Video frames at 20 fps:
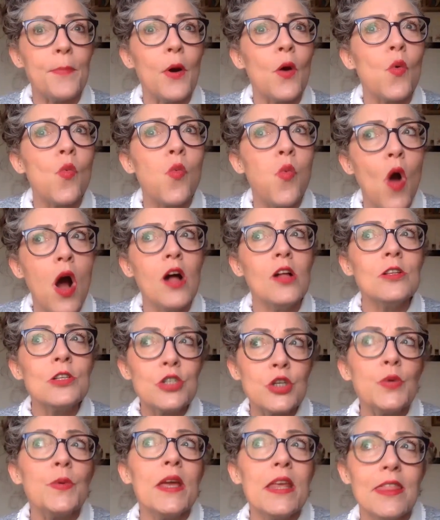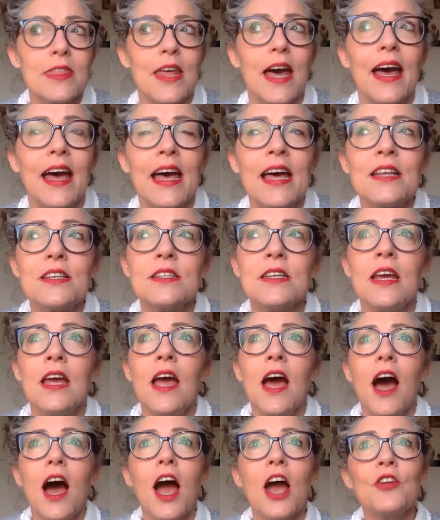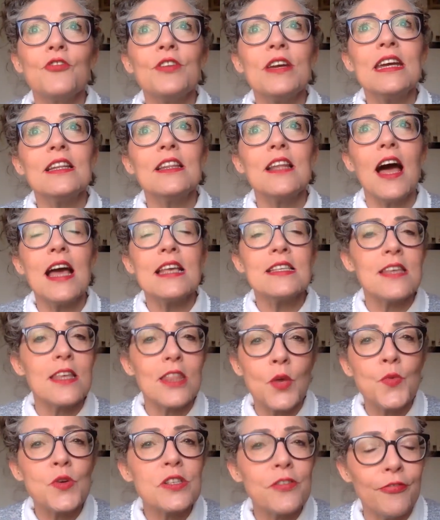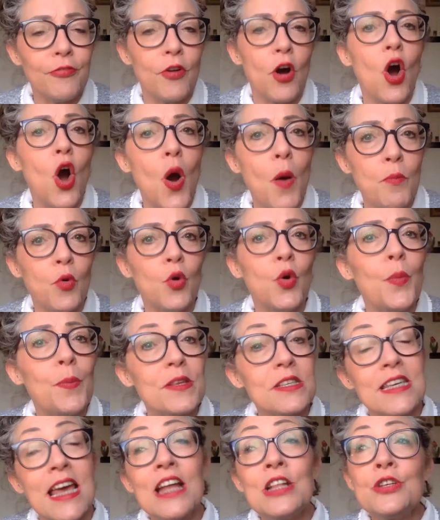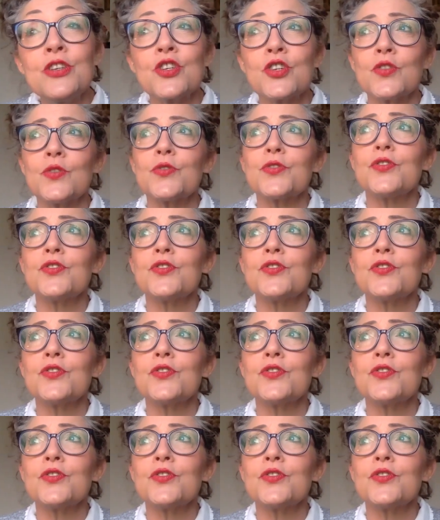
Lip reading: But while doing that, I realized that there was far more potential.